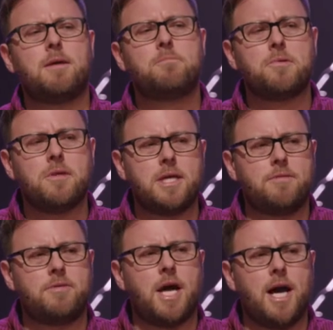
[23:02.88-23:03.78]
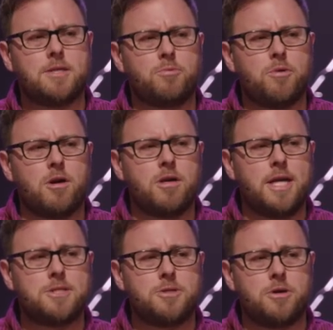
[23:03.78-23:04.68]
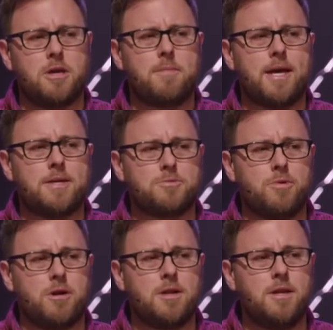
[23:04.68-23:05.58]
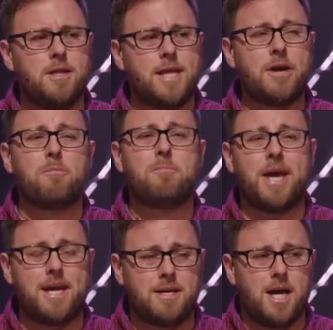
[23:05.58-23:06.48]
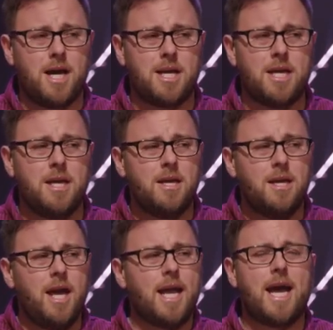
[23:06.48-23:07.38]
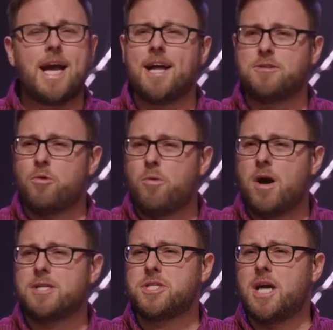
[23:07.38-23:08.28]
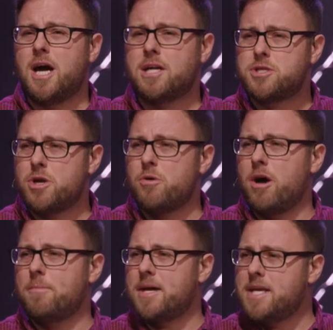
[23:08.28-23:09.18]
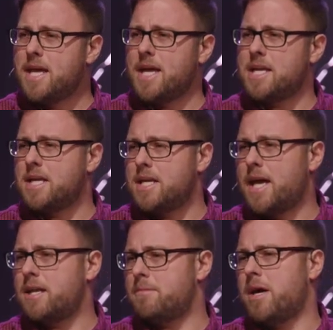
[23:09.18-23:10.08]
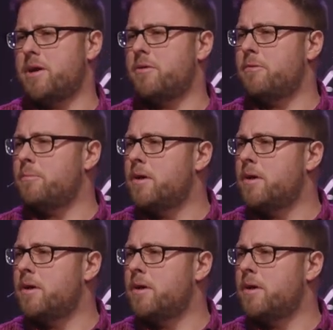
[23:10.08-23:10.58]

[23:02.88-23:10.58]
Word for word: believed God's word and took him at his word. They obeyed God. And I got to watch God show up again and again in my home.